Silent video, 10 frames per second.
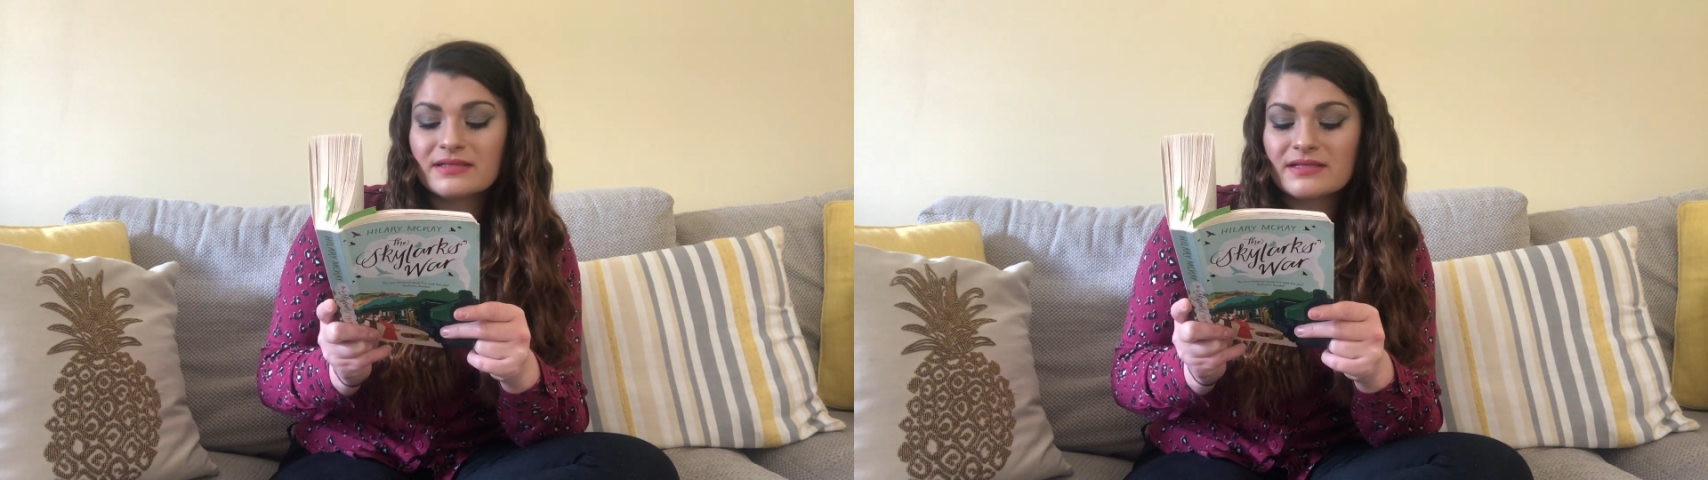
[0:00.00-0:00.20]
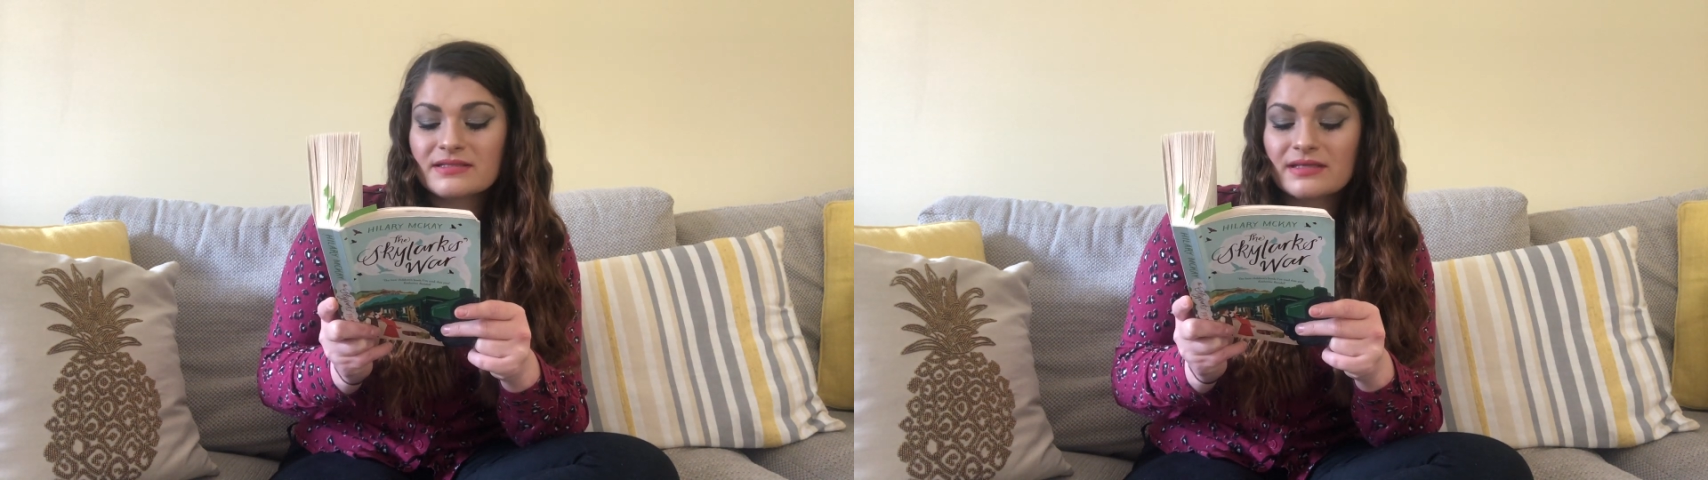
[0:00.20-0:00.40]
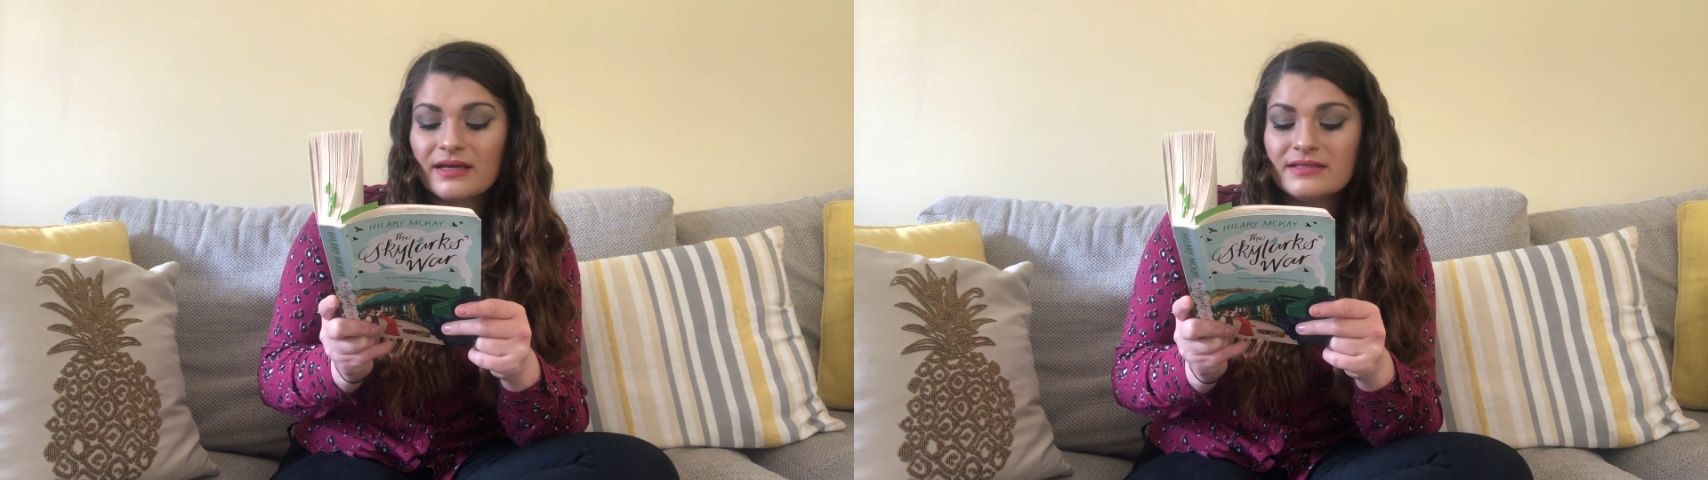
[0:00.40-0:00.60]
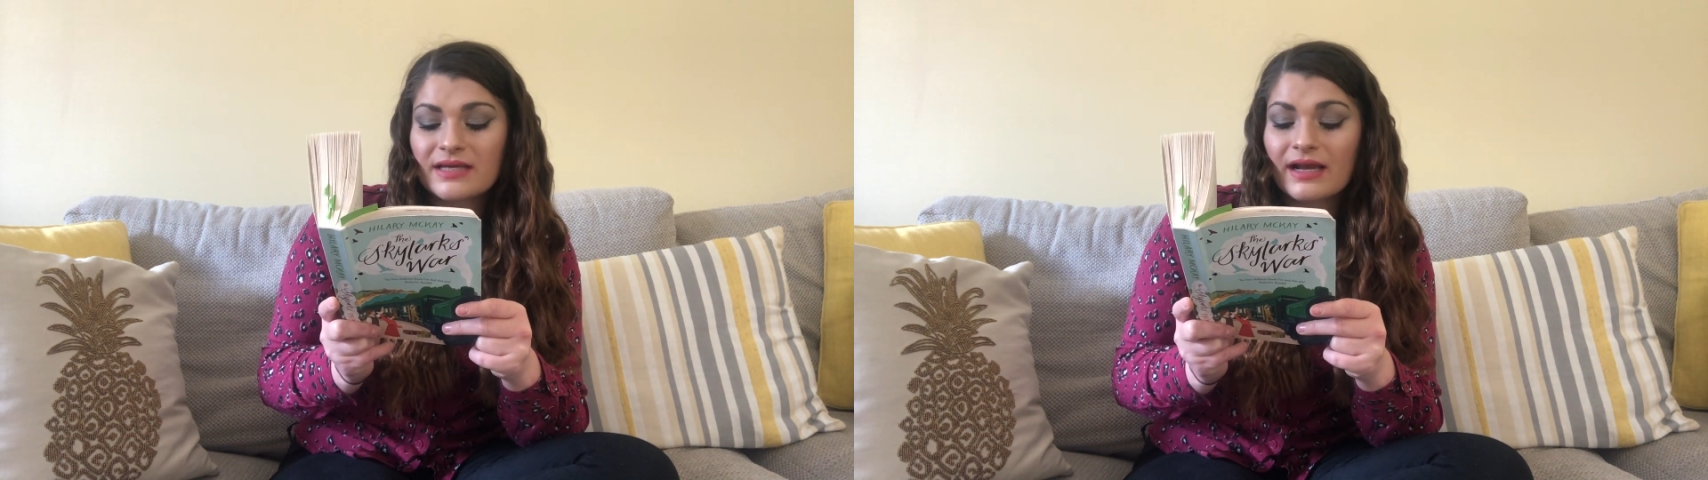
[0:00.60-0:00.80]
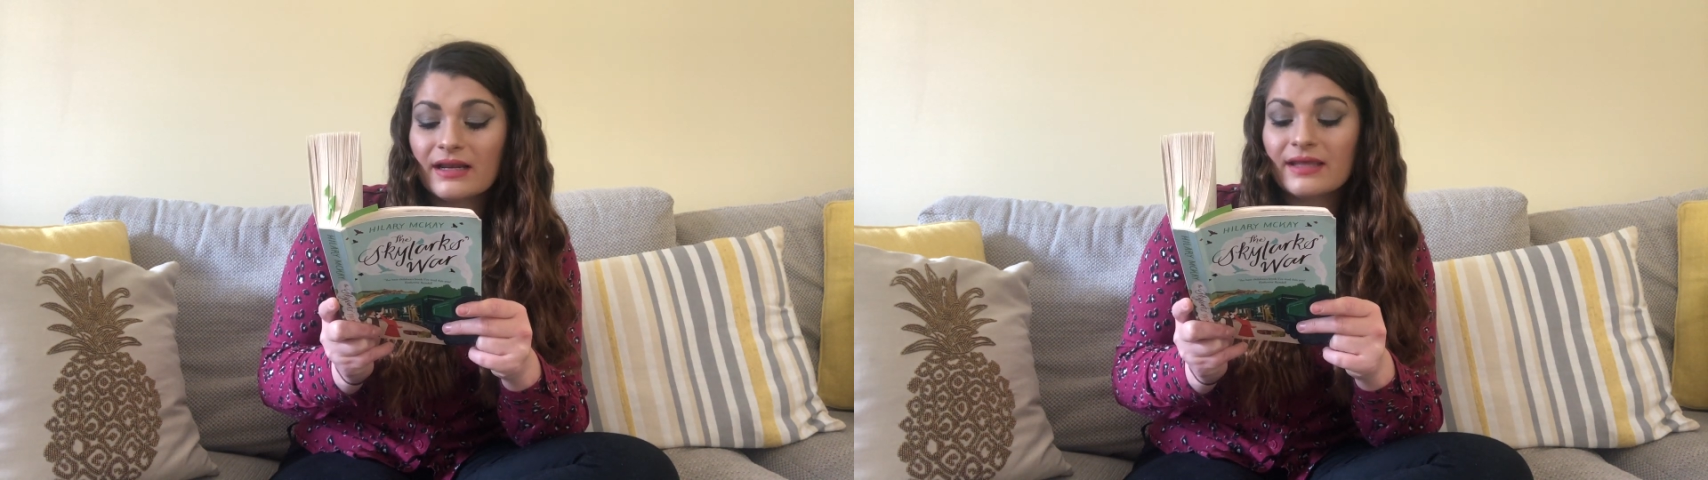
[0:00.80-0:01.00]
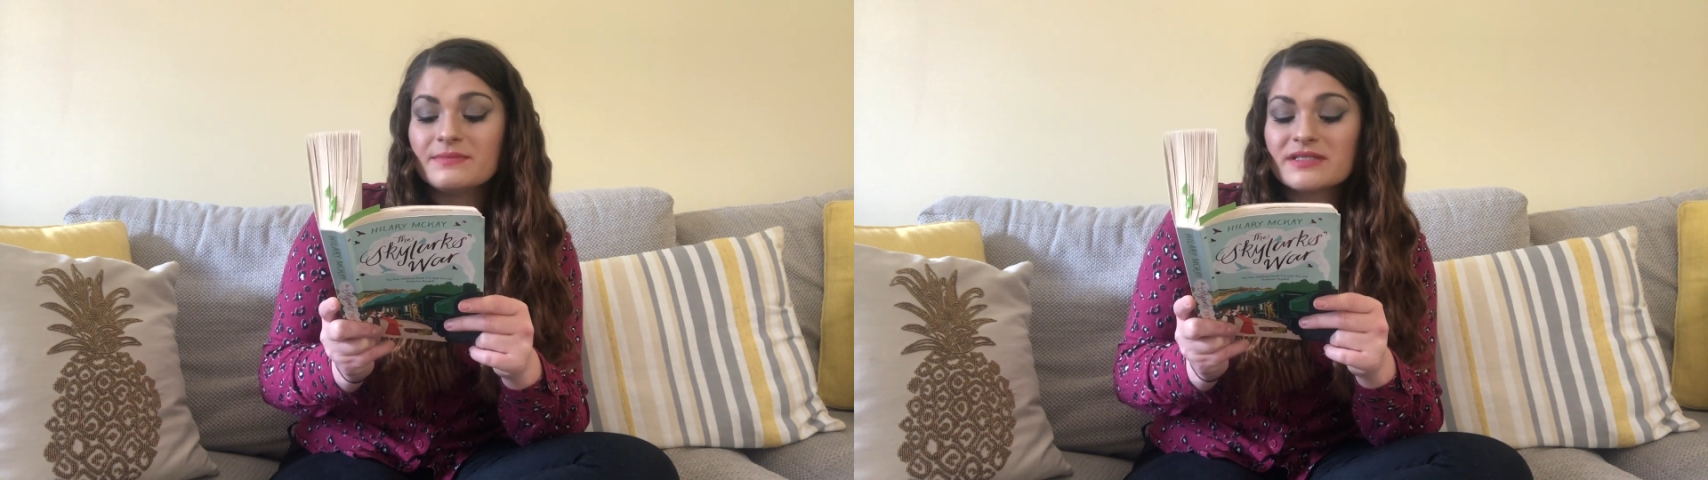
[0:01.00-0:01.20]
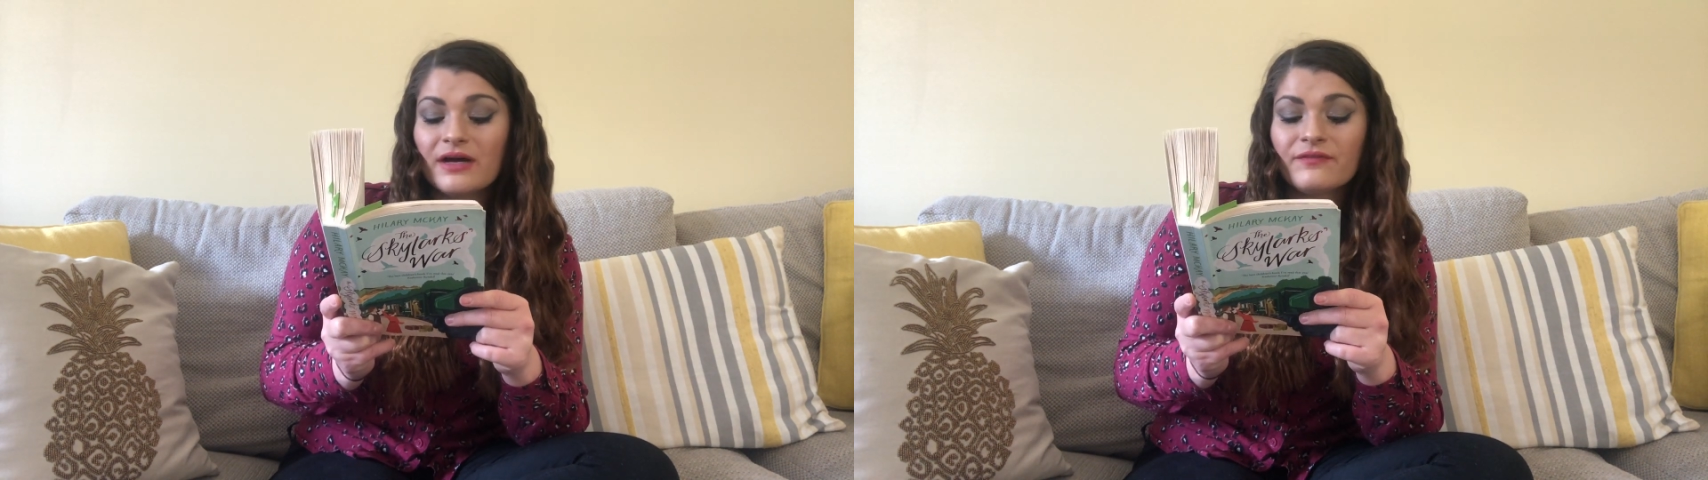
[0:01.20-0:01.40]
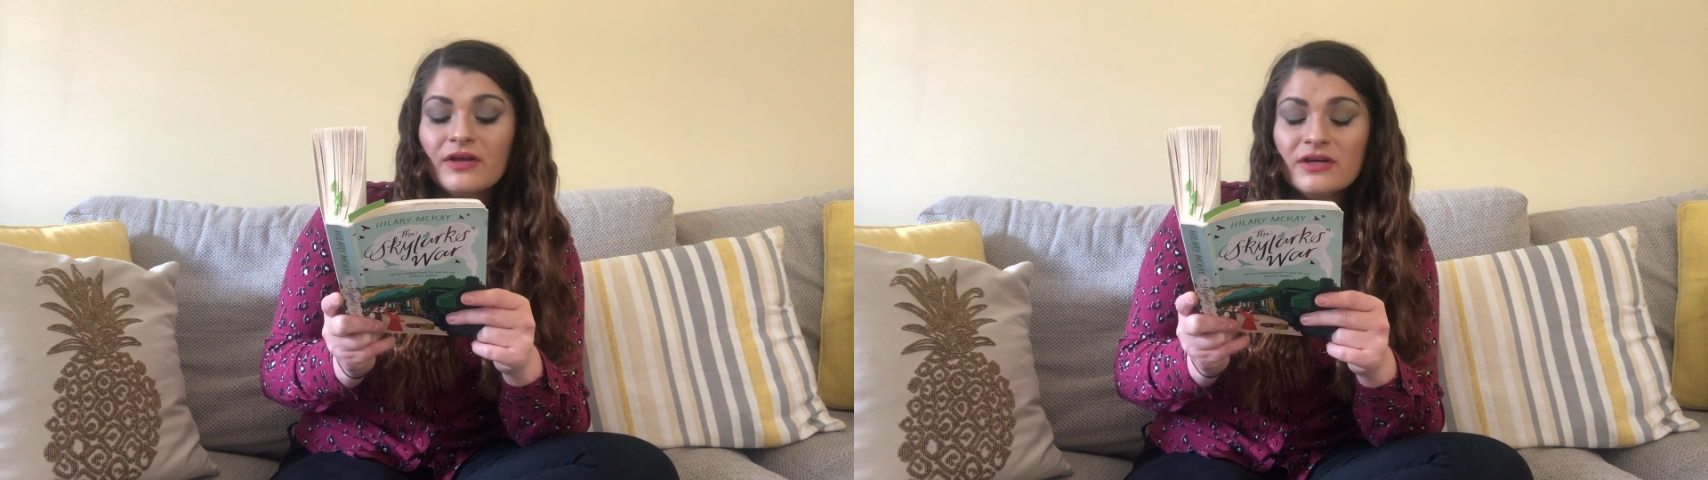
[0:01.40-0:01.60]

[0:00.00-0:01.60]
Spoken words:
disentangling himself.